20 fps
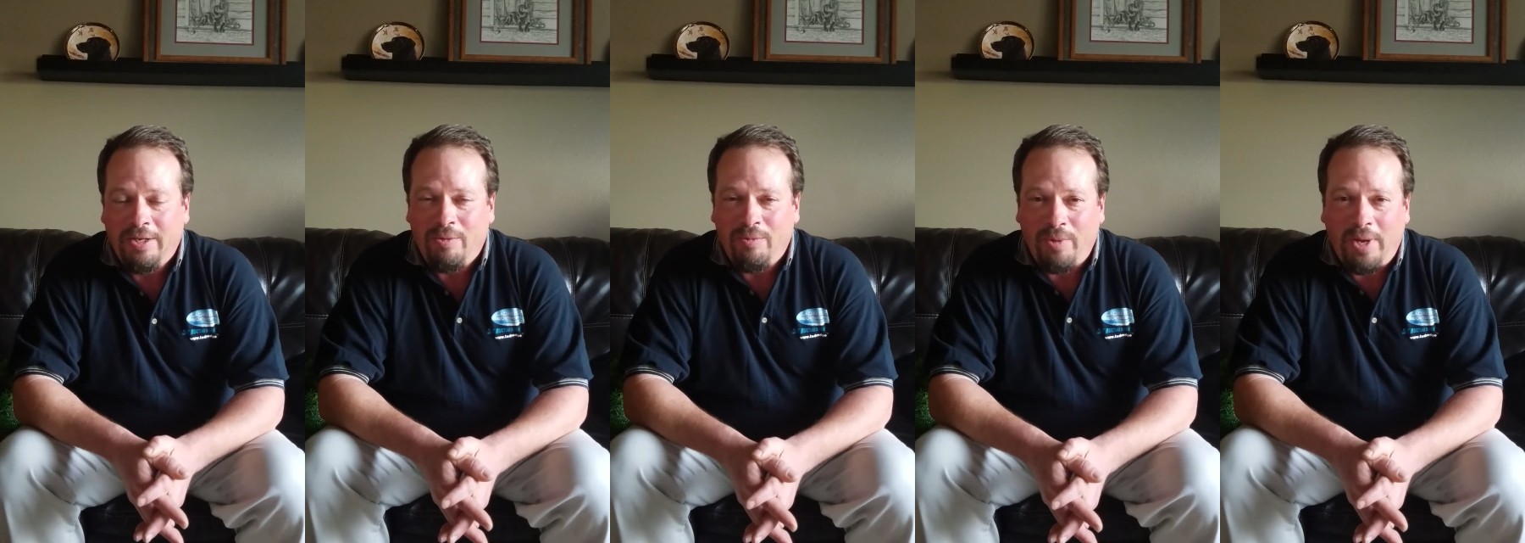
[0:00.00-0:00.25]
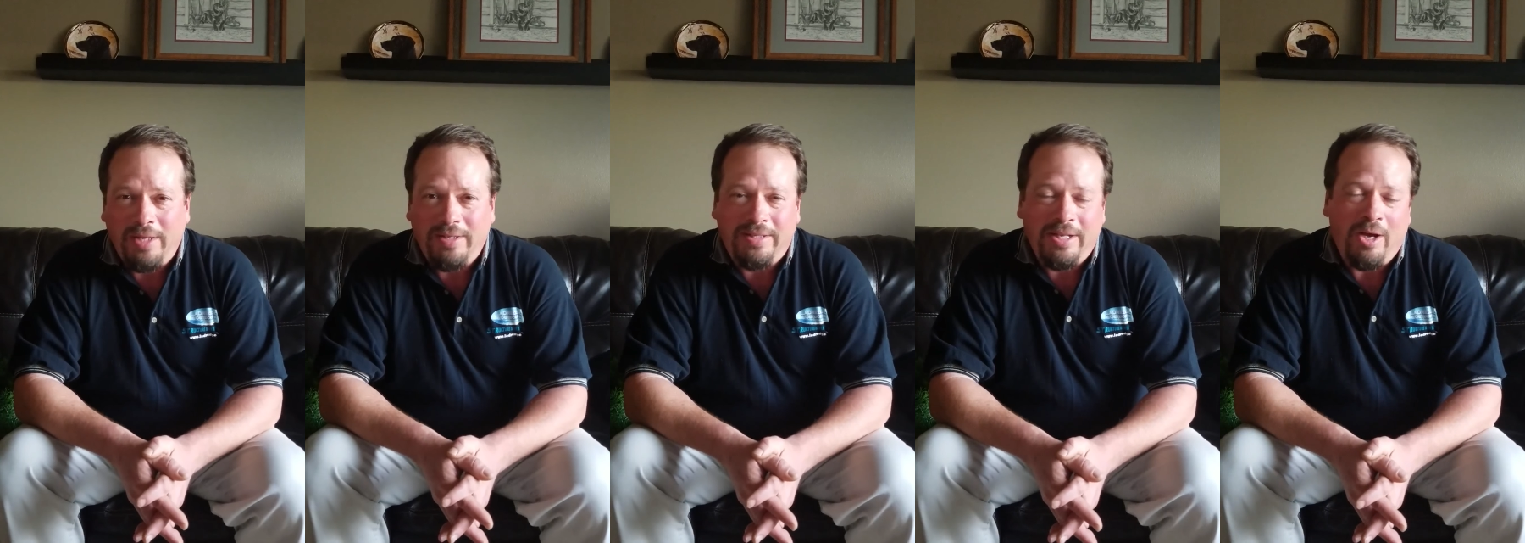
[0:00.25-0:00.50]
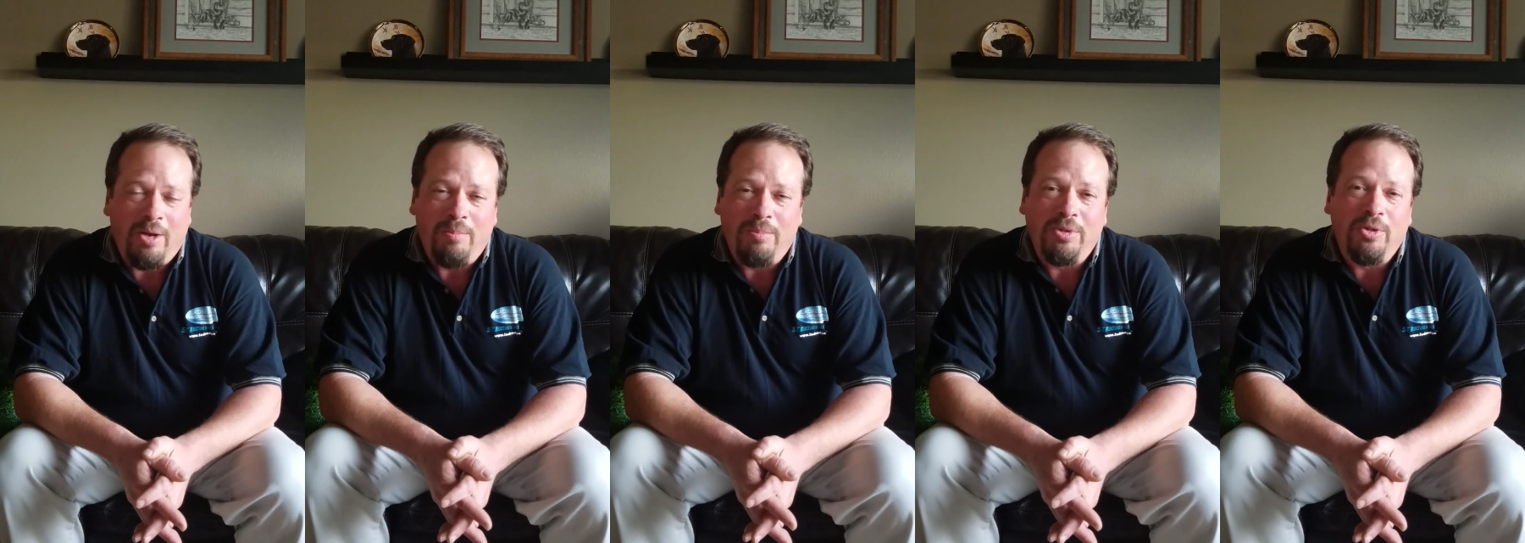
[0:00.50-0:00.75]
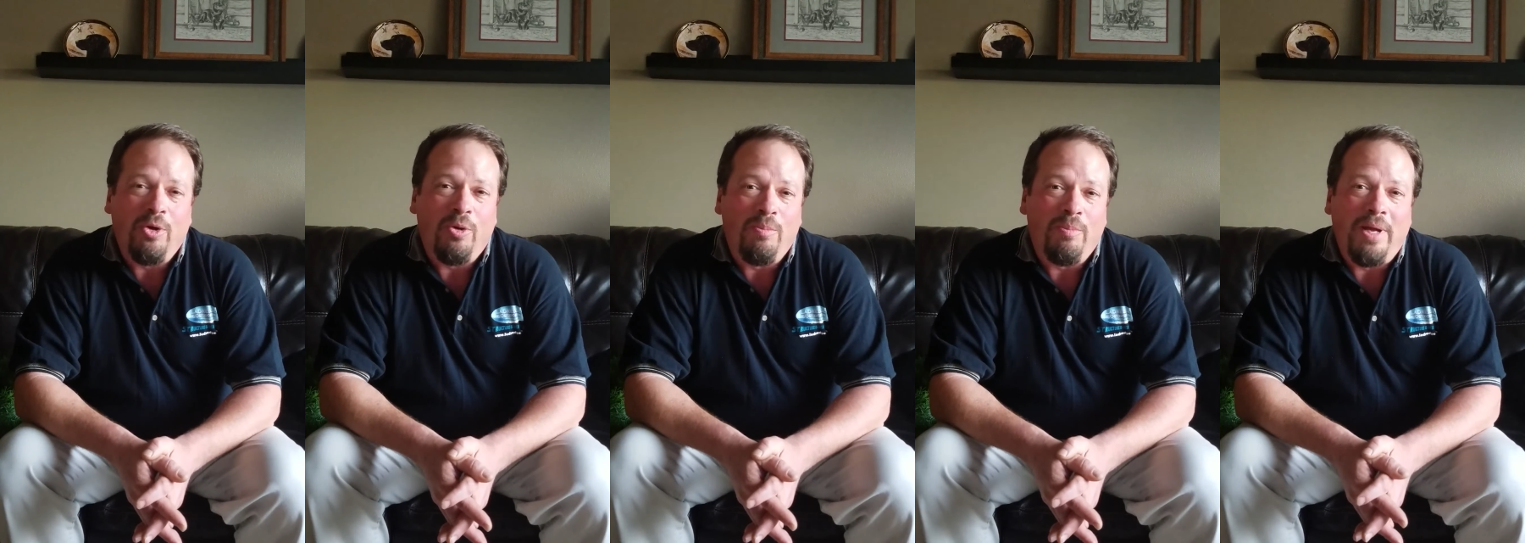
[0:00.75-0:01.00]
Right down
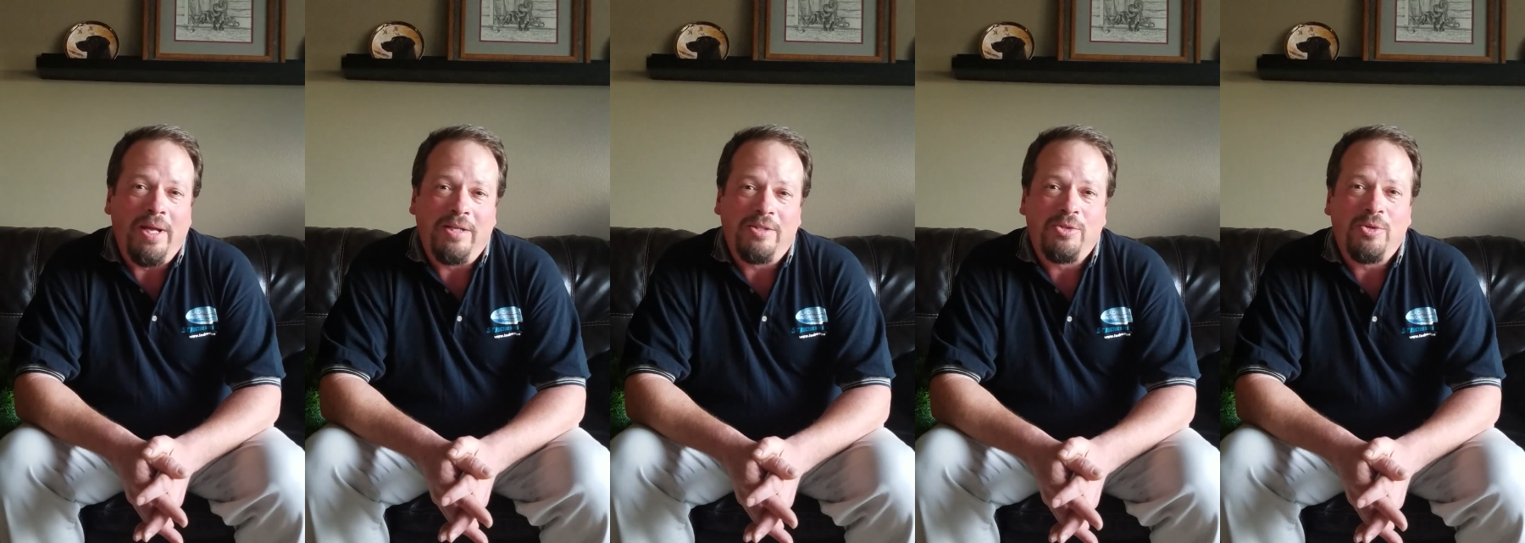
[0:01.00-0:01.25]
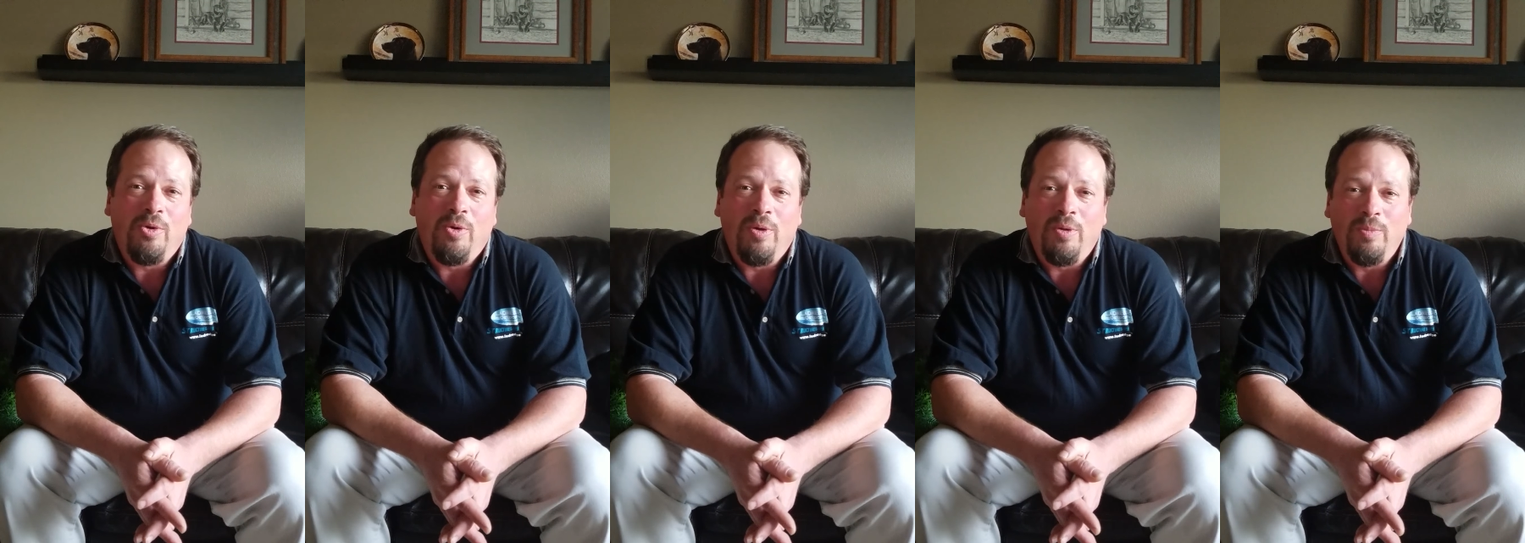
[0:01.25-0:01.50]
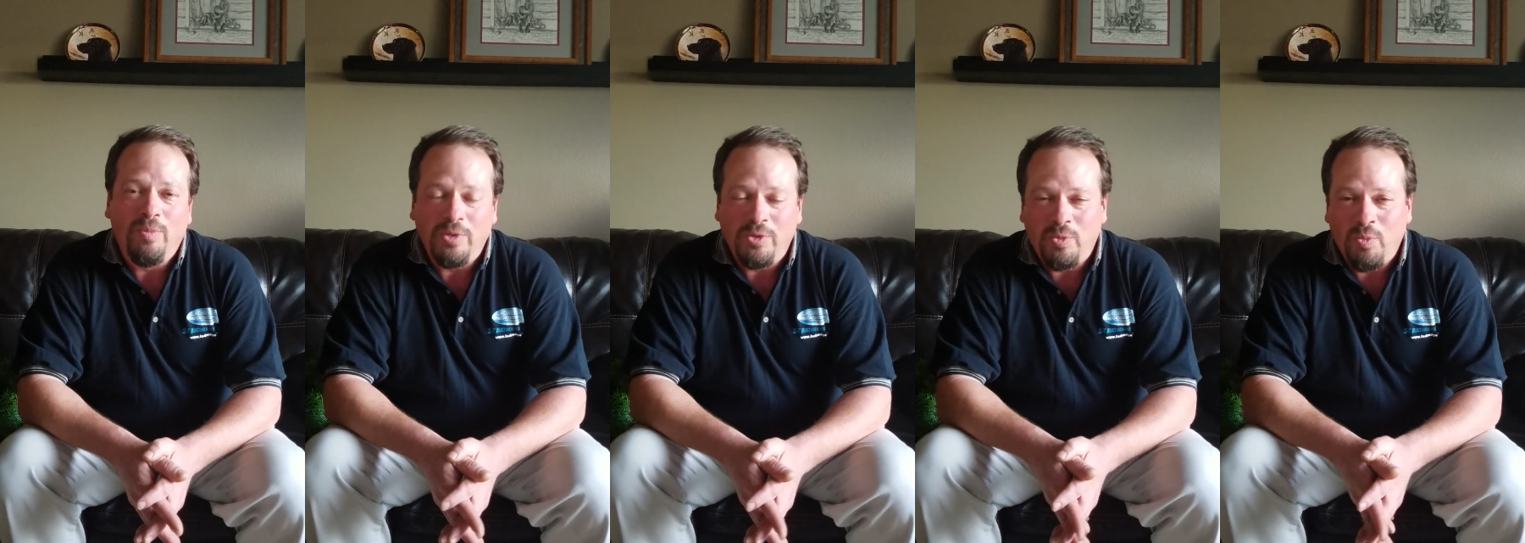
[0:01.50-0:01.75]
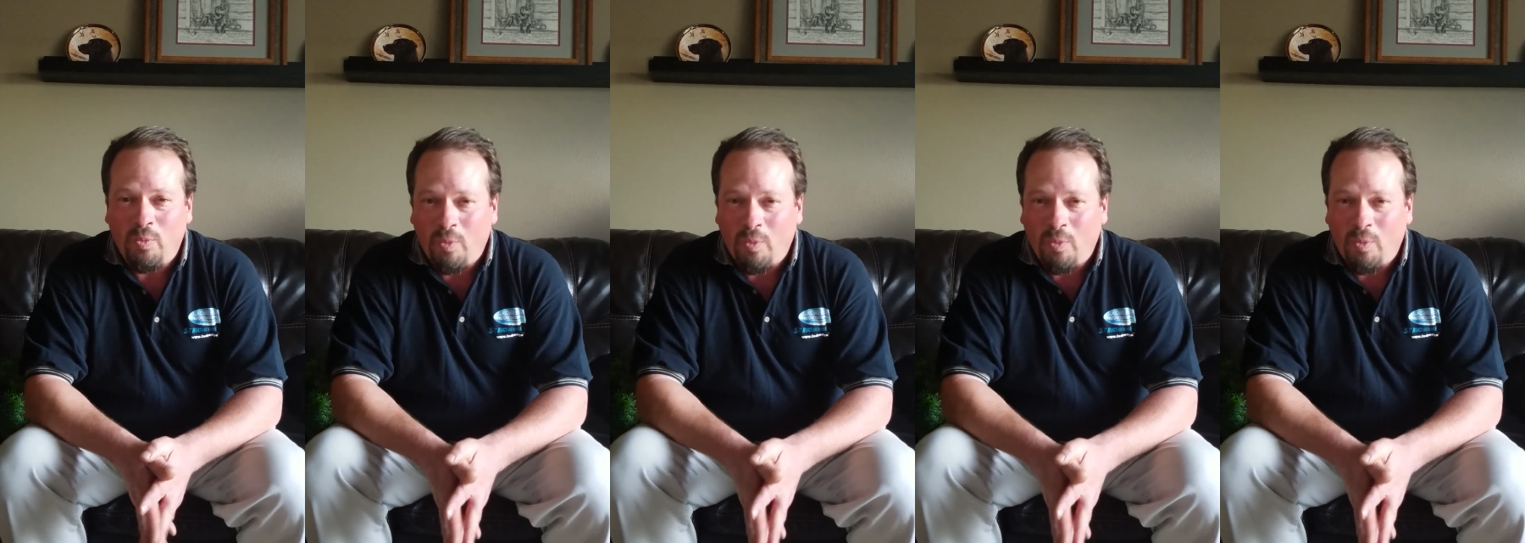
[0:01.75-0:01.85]
below Mike's hole was